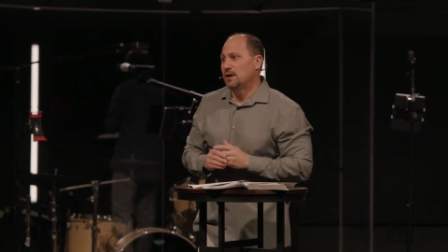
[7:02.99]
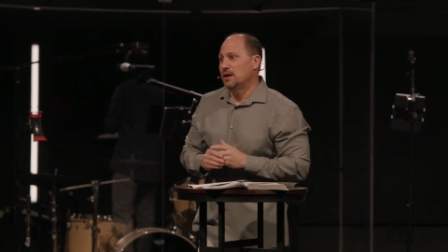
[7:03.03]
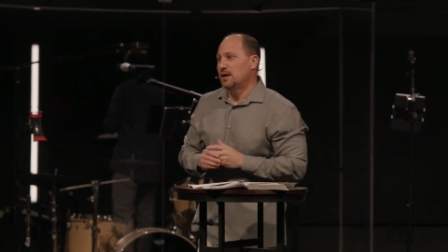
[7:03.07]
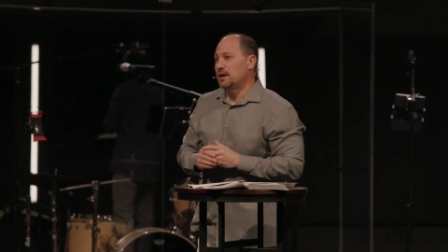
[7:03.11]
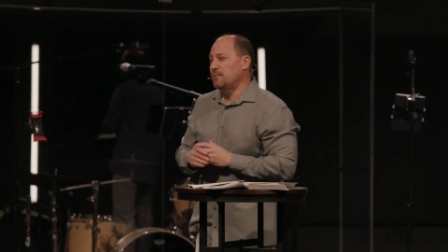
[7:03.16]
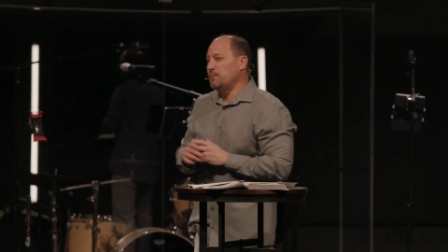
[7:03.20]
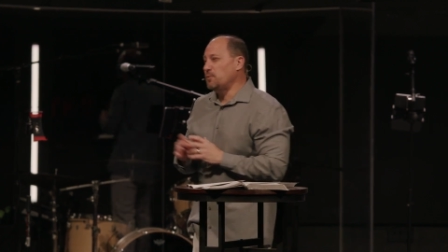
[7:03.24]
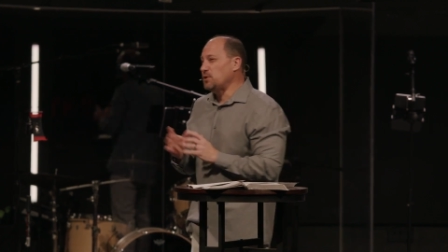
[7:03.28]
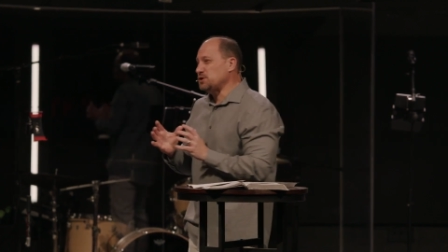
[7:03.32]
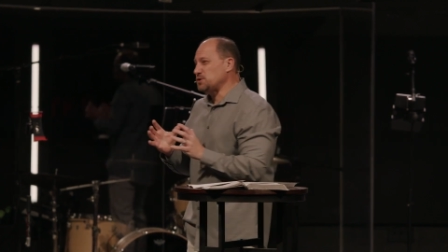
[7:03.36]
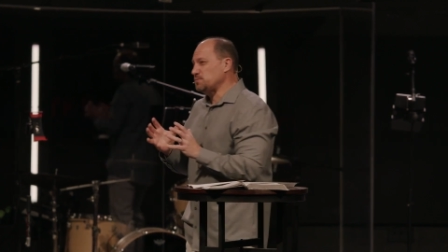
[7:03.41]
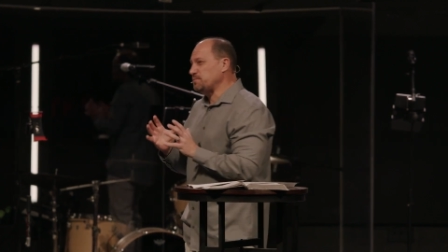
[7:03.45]
I'm
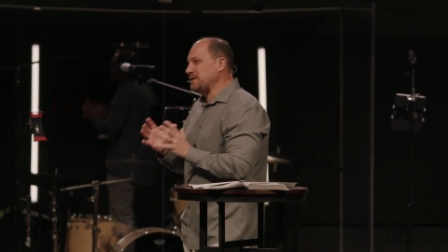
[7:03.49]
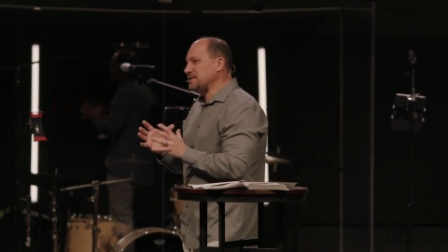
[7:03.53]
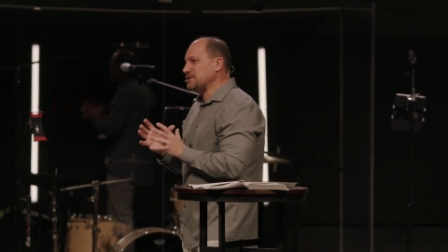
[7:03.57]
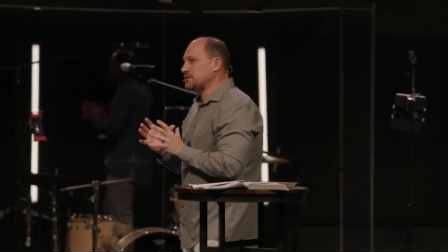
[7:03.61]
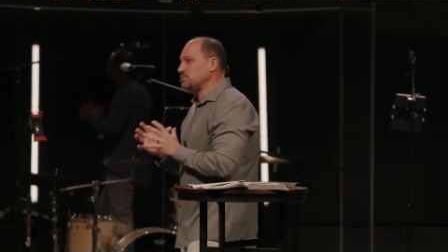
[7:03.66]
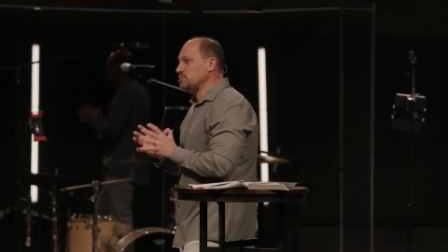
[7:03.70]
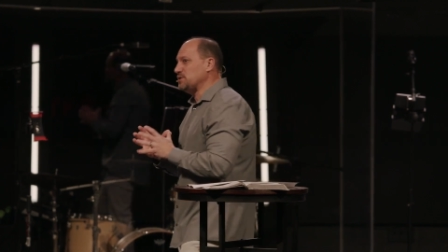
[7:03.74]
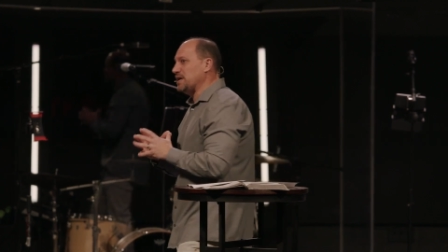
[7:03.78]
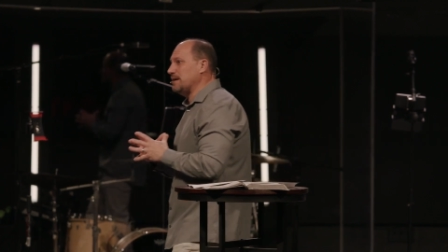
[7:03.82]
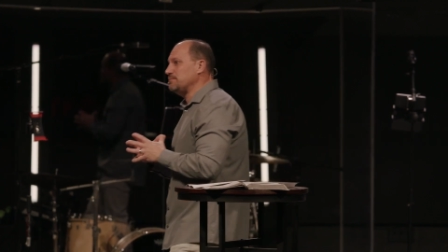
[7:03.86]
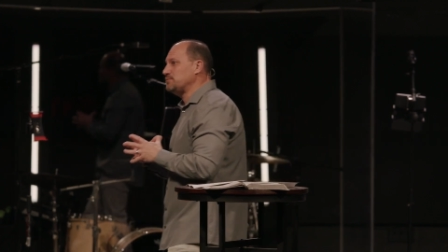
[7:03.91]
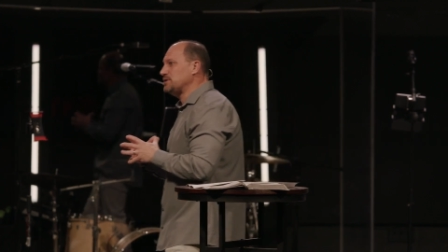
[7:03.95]
going to spend some
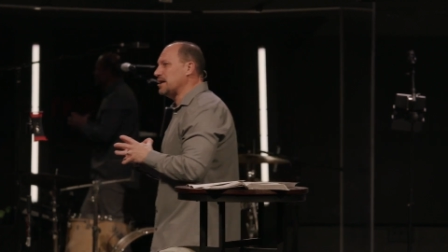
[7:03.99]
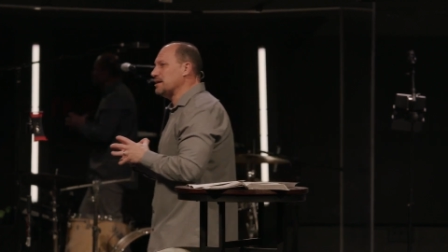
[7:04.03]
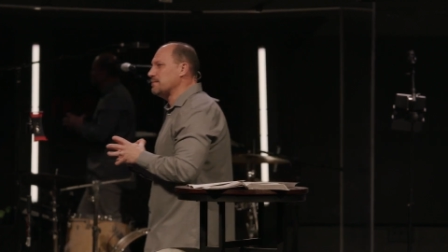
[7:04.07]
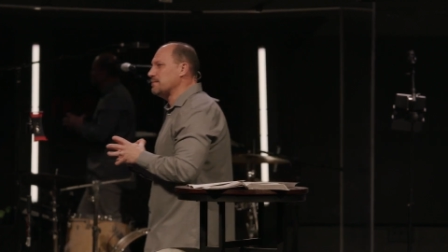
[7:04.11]
time talking